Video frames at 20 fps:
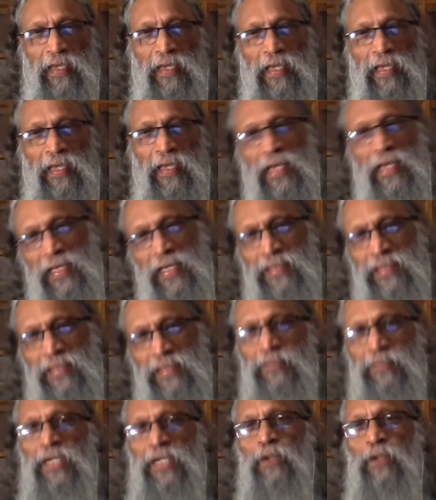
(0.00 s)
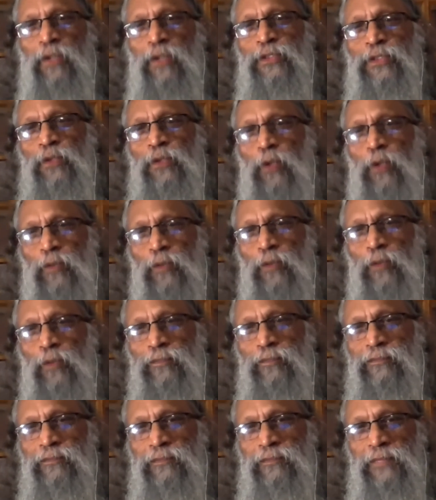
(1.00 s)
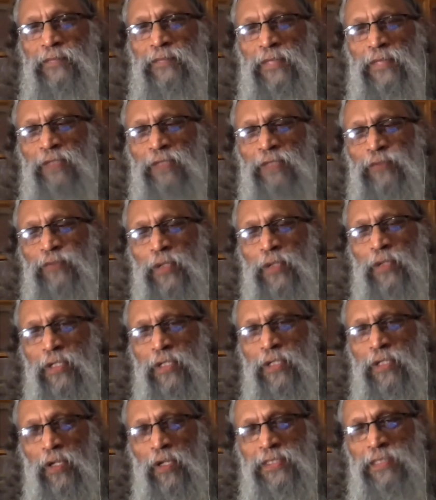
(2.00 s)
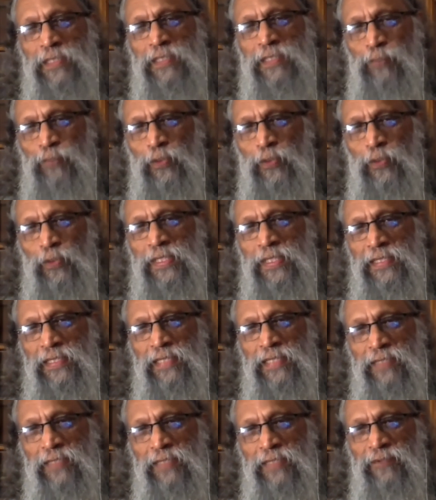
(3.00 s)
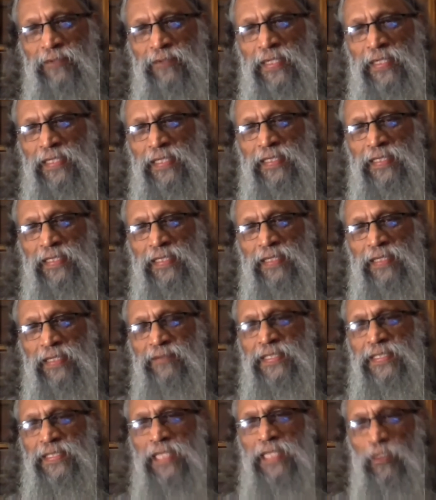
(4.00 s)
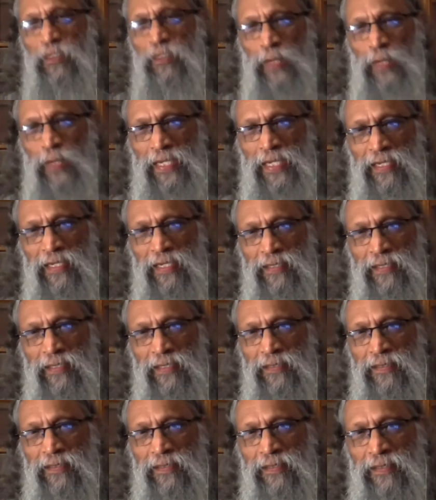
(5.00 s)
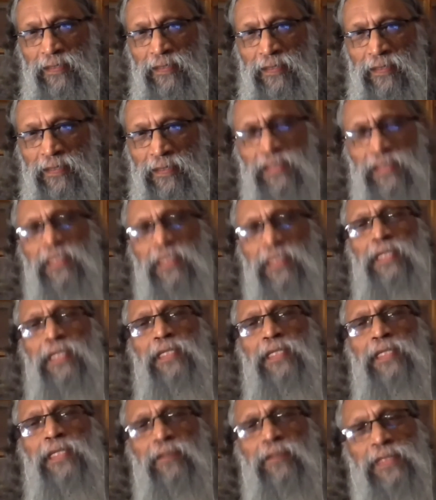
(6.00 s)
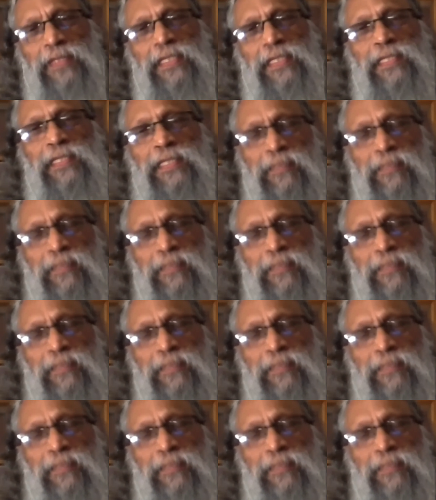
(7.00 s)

And it may also go. If you are not supporting that feeling in a physical way, certainly it will stay some